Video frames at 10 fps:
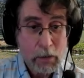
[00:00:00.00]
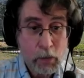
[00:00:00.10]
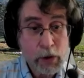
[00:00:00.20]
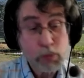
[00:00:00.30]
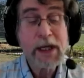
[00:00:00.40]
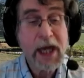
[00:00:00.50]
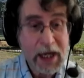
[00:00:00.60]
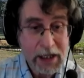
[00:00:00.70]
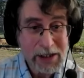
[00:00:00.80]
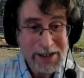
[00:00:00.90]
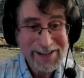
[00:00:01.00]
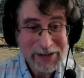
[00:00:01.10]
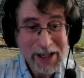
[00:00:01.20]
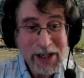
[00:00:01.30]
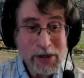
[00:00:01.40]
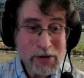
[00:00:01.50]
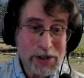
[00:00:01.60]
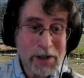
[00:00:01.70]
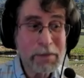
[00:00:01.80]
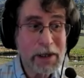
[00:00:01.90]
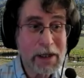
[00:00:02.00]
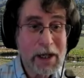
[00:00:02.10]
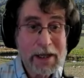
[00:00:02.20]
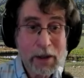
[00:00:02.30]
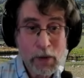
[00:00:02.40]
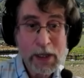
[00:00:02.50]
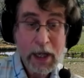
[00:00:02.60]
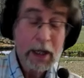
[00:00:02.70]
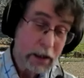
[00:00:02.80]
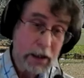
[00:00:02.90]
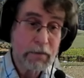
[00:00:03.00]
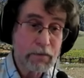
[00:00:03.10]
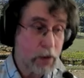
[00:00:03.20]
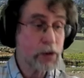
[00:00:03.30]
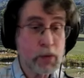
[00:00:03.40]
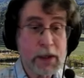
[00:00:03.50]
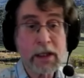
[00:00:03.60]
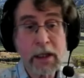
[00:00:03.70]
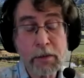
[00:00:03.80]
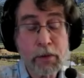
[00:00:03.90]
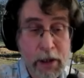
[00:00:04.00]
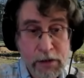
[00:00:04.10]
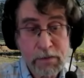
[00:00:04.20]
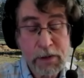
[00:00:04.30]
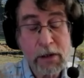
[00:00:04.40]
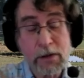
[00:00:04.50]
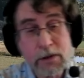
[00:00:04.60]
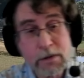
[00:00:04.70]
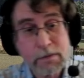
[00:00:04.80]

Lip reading: whereas we can't. So they can do something that we can't. And then, of course, we can get the products from the goats.